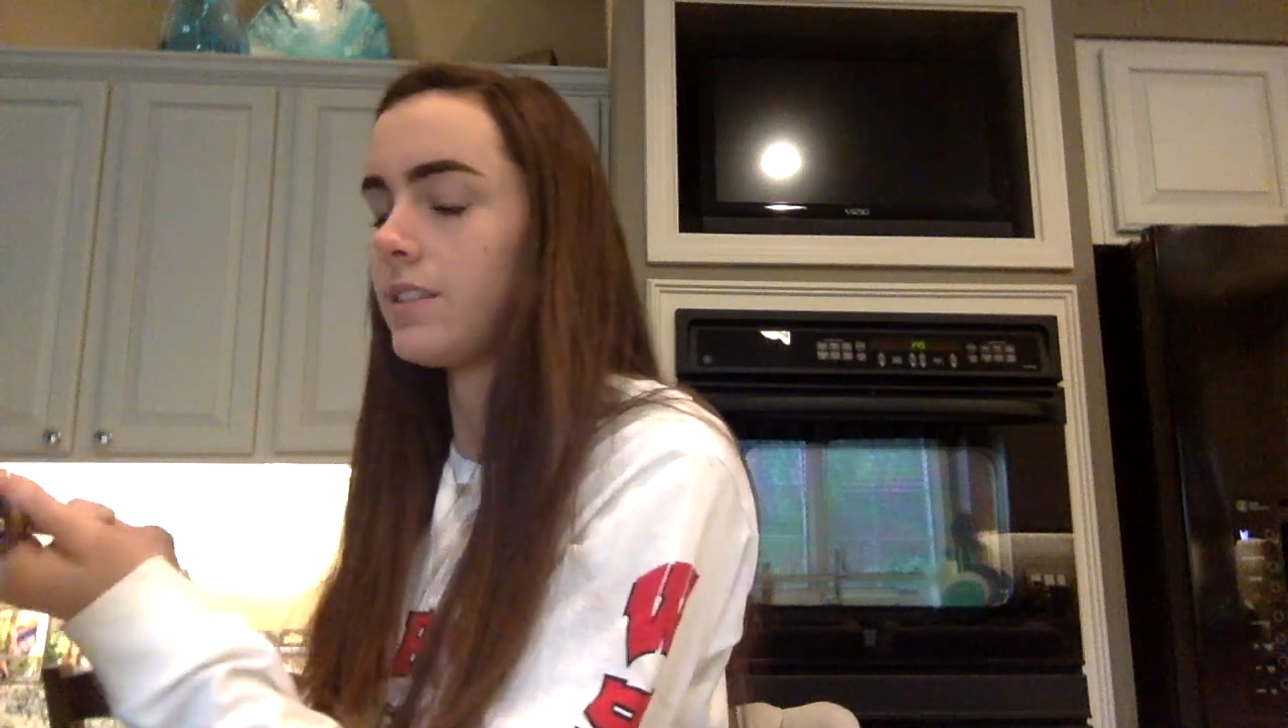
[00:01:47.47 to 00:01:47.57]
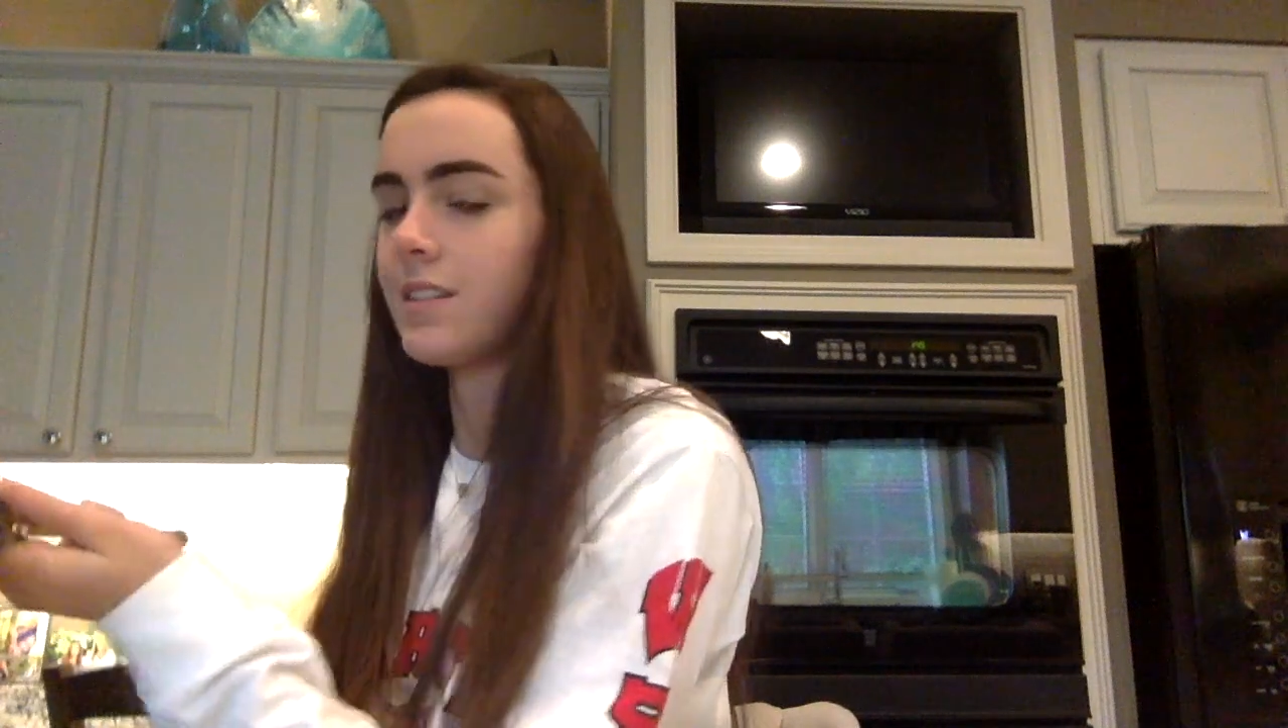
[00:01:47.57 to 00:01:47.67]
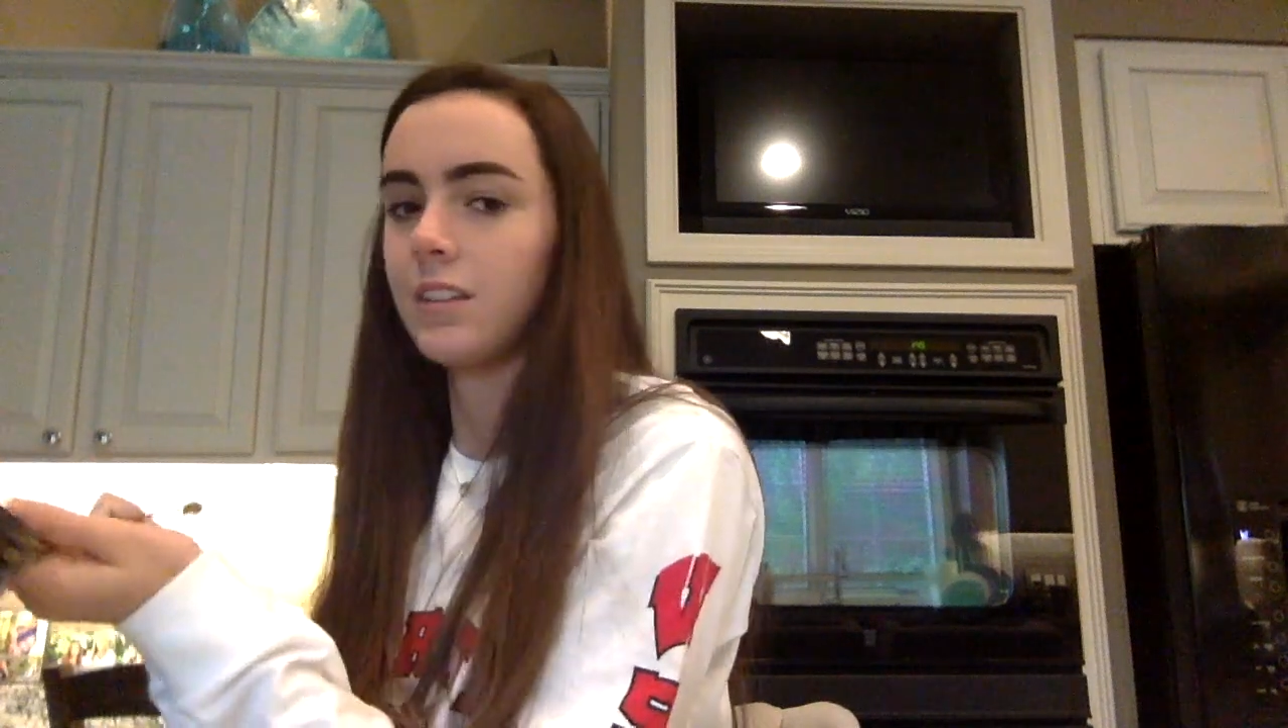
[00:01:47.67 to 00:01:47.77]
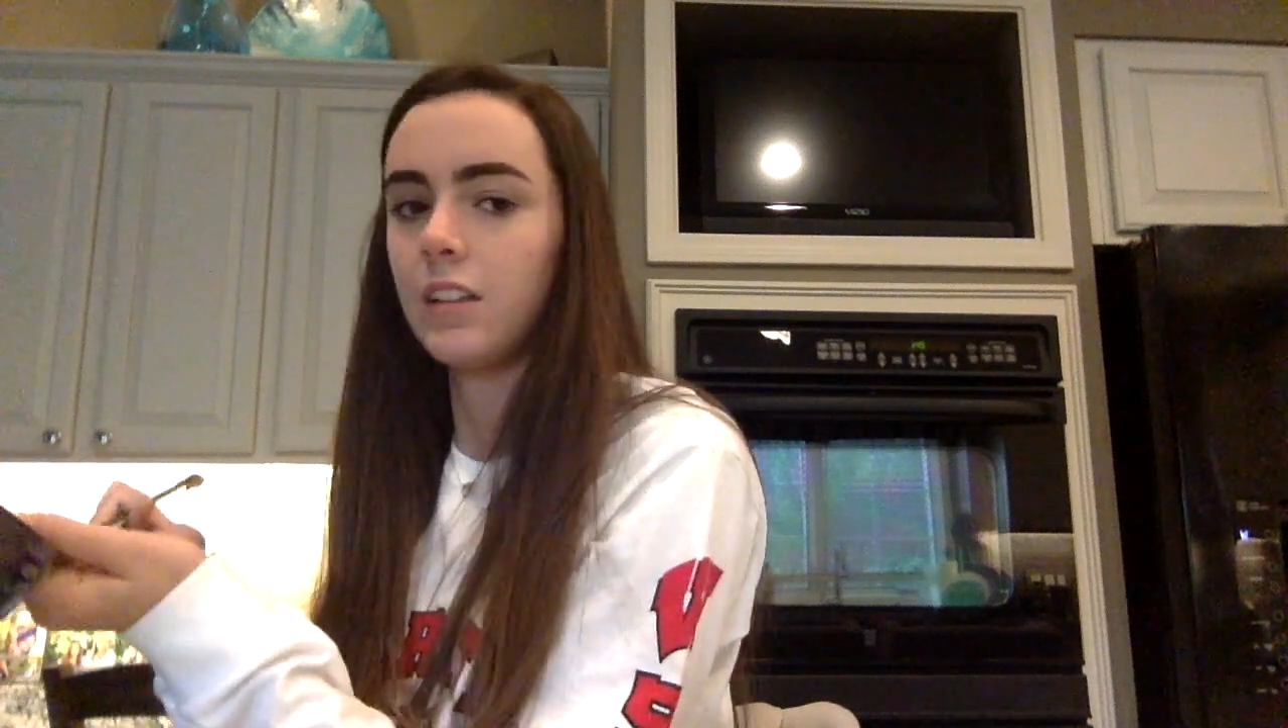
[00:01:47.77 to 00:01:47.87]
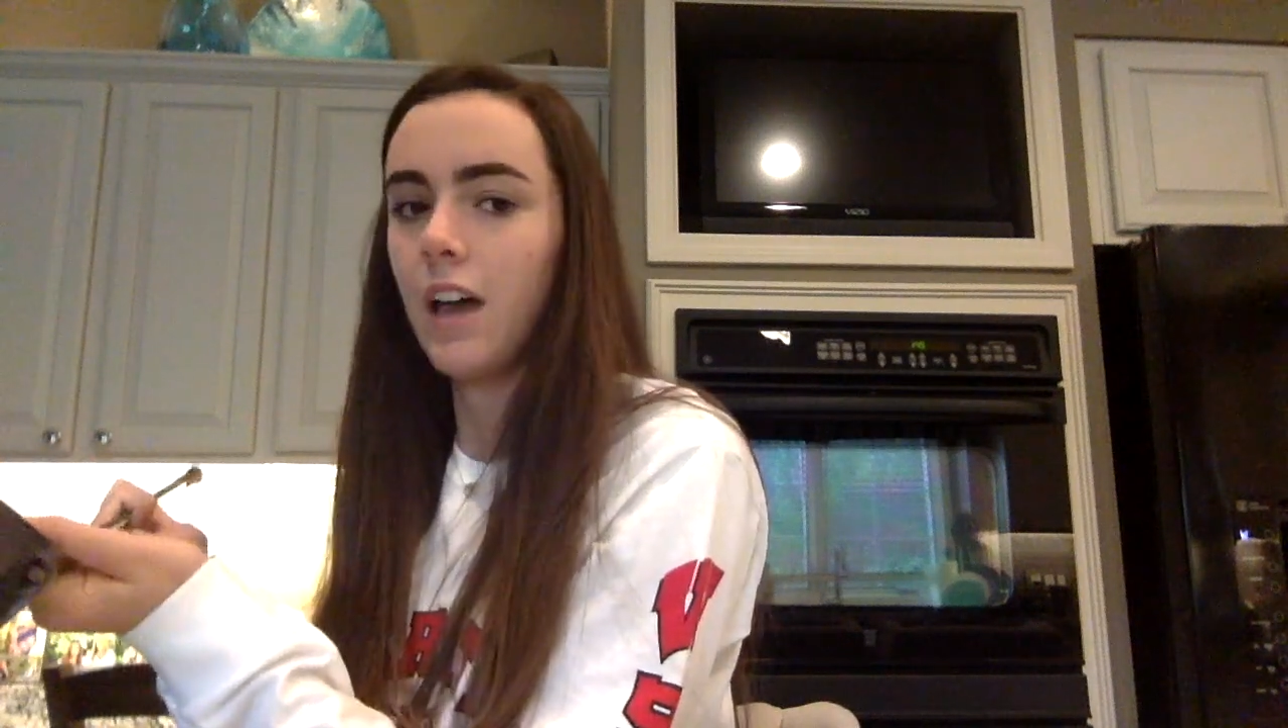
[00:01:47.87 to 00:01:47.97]

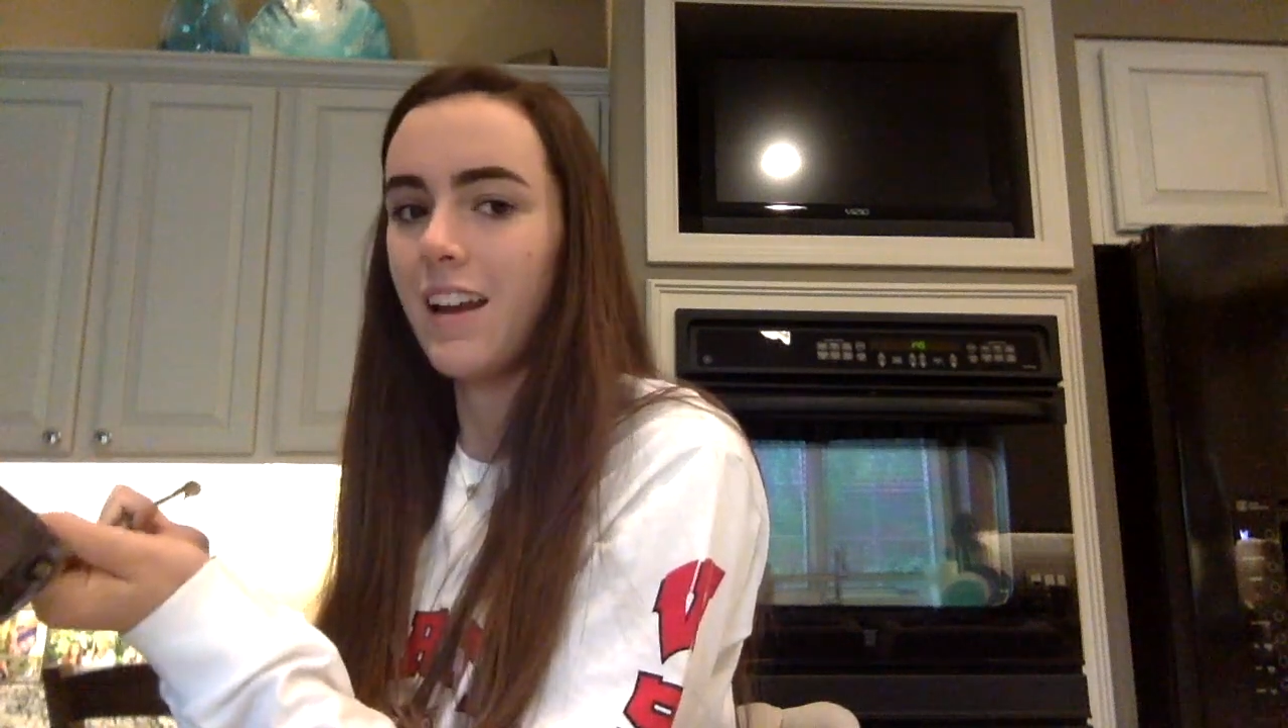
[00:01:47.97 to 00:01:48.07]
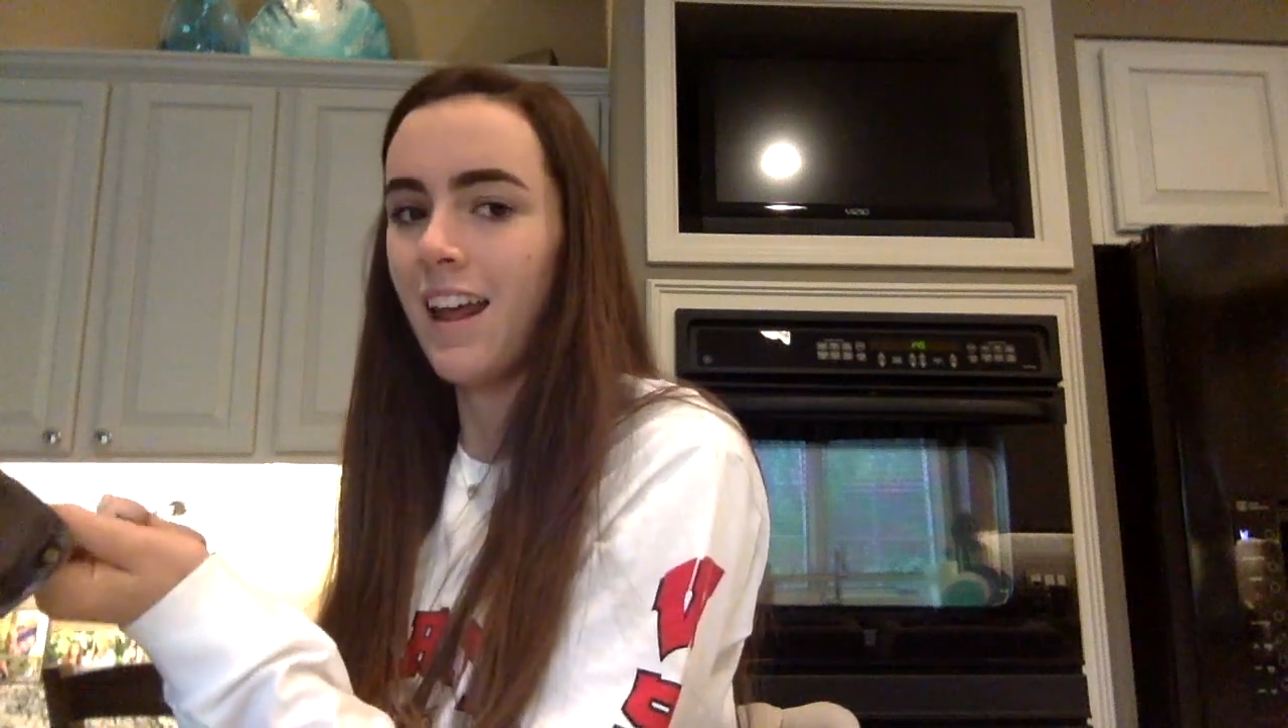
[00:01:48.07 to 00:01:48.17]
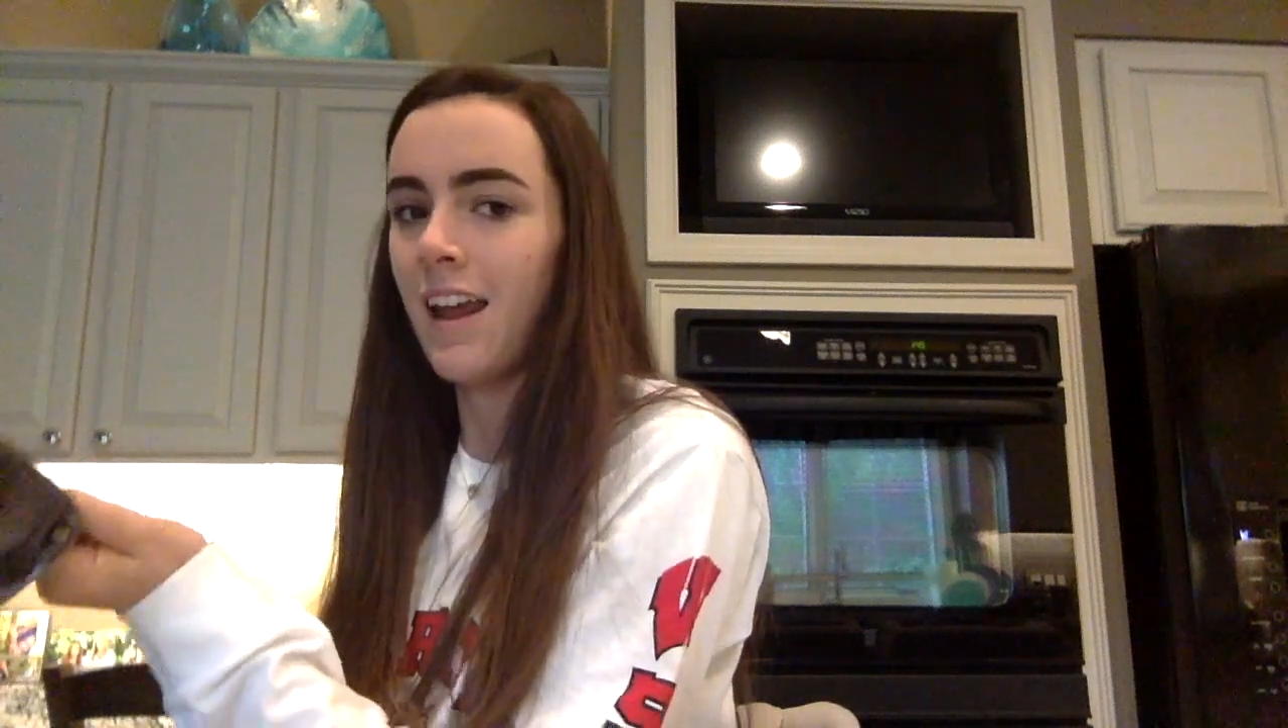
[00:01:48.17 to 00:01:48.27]
slight